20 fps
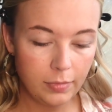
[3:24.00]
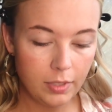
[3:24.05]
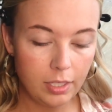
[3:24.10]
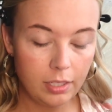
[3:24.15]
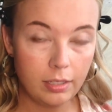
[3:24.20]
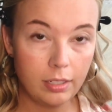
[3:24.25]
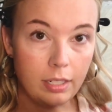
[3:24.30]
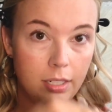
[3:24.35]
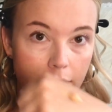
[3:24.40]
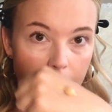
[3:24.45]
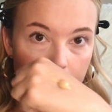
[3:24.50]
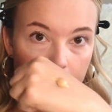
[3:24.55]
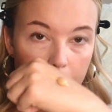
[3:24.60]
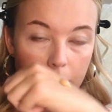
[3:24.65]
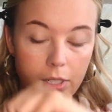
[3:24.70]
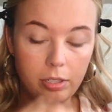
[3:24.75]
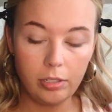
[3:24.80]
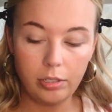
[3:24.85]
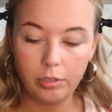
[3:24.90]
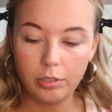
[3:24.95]
then I'll just put
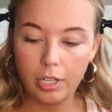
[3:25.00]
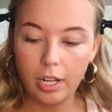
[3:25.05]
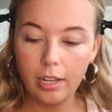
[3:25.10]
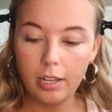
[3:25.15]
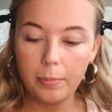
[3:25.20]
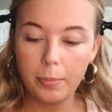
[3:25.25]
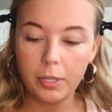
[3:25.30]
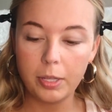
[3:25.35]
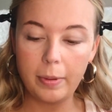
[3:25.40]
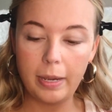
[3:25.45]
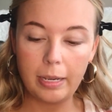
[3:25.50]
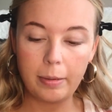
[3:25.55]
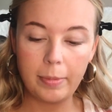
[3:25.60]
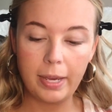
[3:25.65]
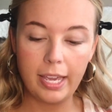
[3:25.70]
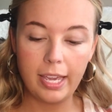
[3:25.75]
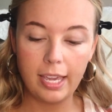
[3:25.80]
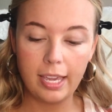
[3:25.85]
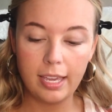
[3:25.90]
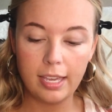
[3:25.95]
a little dollop on the back of my
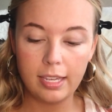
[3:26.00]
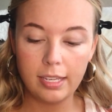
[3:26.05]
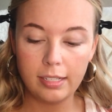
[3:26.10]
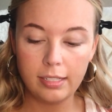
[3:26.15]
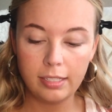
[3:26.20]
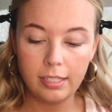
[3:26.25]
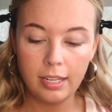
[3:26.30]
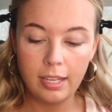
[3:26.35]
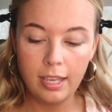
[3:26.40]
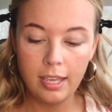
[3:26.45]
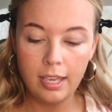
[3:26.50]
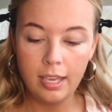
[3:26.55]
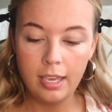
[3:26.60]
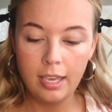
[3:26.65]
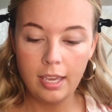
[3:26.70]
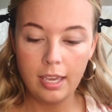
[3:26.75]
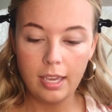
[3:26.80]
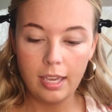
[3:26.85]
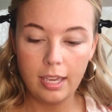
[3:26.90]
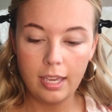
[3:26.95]
hand
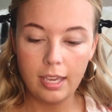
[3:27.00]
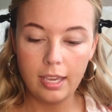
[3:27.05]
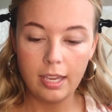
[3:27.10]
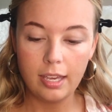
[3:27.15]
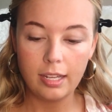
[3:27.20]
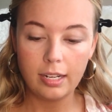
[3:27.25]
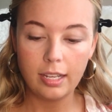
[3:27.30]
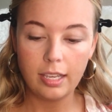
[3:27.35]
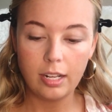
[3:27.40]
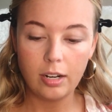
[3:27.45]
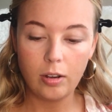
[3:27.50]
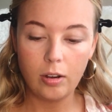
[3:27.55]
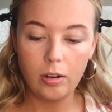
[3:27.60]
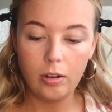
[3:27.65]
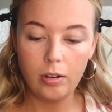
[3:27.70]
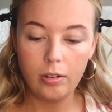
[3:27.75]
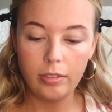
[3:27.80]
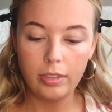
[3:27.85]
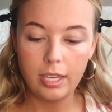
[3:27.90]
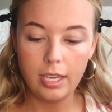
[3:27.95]
and get
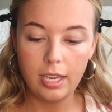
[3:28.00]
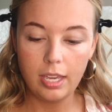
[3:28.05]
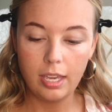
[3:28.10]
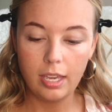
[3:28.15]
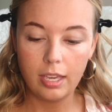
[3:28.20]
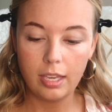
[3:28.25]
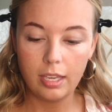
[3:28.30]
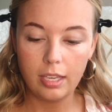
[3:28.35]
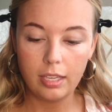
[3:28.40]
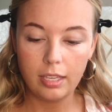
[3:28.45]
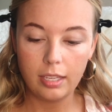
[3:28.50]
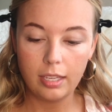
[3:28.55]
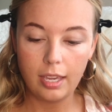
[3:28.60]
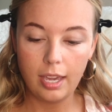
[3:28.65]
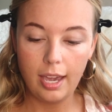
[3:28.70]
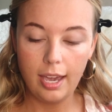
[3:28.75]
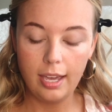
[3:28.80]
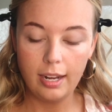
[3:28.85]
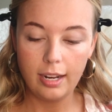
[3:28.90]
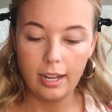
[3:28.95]
all the
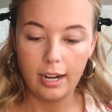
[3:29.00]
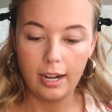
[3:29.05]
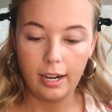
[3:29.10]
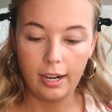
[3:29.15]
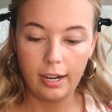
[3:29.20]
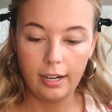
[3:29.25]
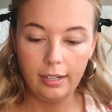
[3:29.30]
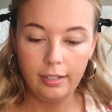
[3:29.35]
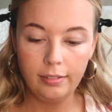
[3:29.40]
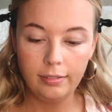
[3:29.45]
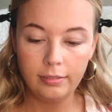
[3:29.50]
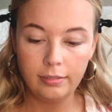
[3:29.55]
cat hair.